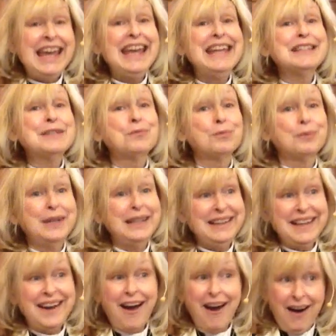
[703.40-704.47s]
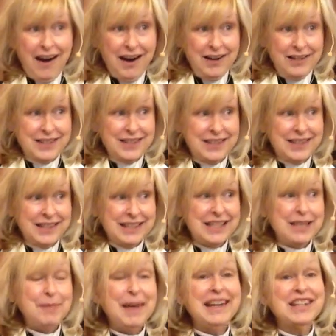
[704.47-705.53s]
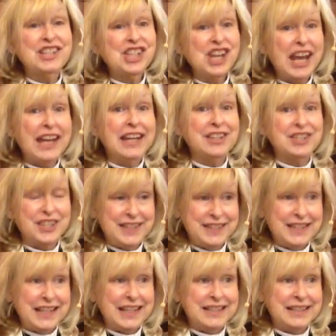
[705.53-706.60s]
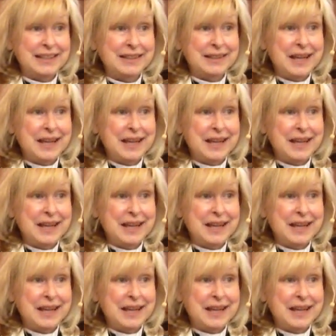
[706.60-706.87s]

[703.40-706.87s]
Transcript: It's really hard to make a change, isn't it?